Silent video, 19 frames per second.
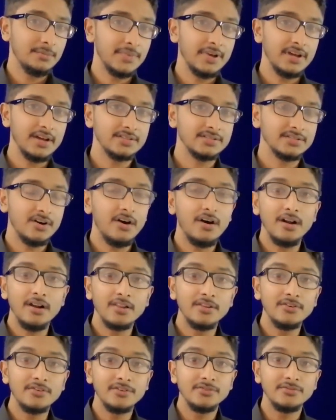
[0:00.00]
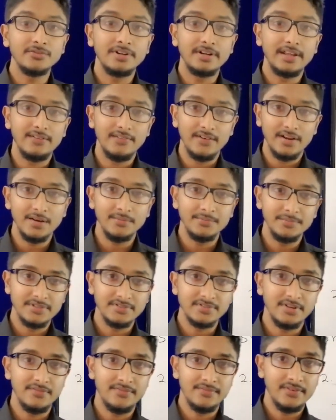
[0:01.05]
Because although you develop the
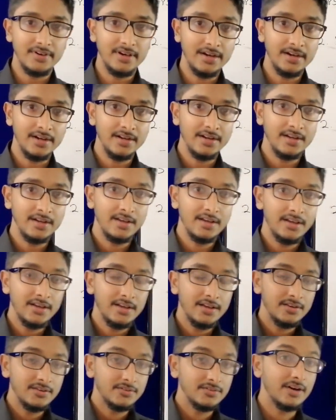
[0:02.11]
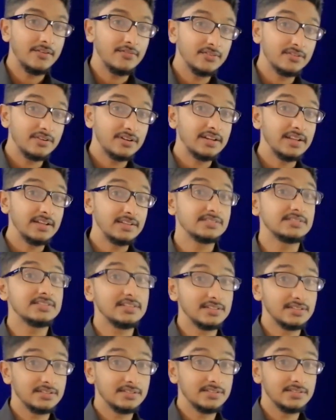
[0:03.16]
software, you have to test
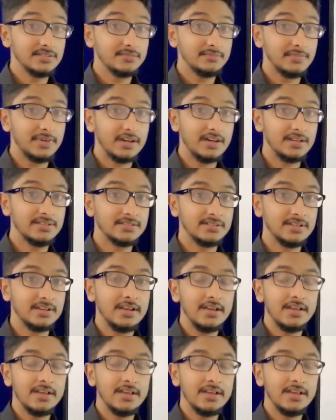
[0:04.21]
it, because